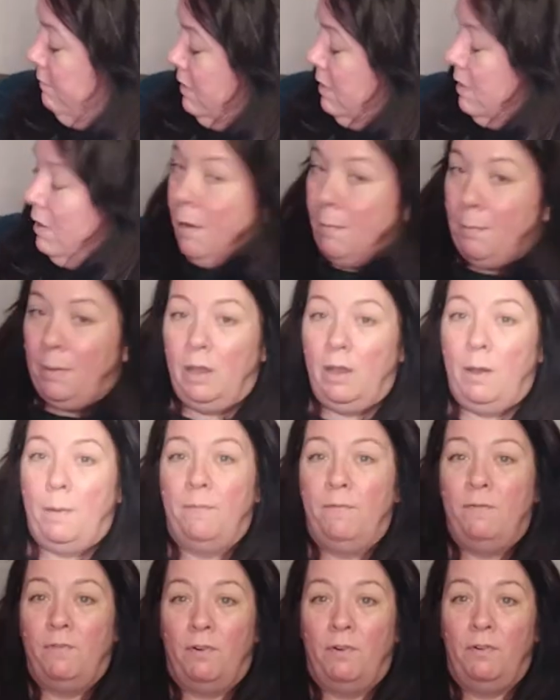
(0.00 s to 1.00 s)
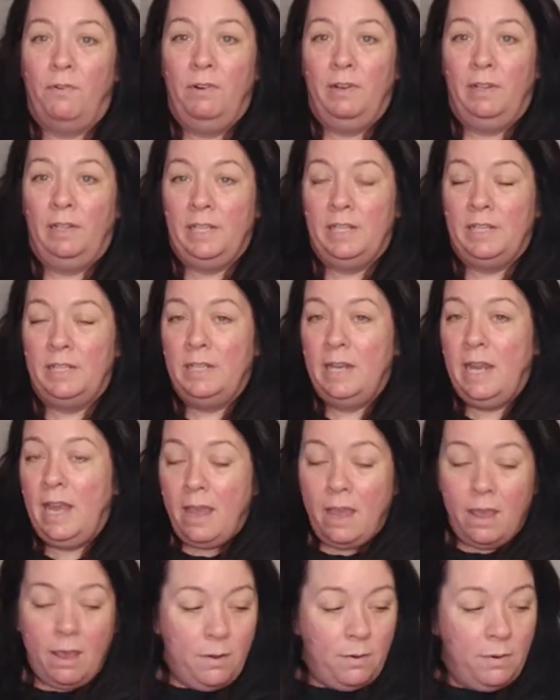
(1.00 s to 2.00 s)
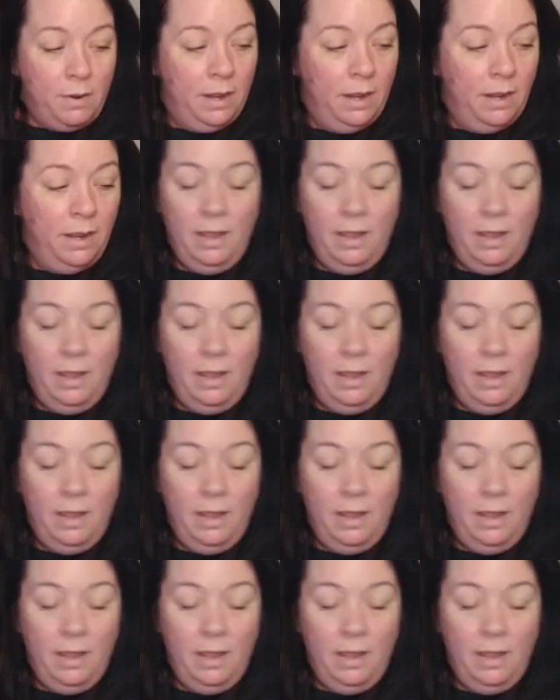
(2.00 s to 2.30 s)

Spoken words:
coming up for release now,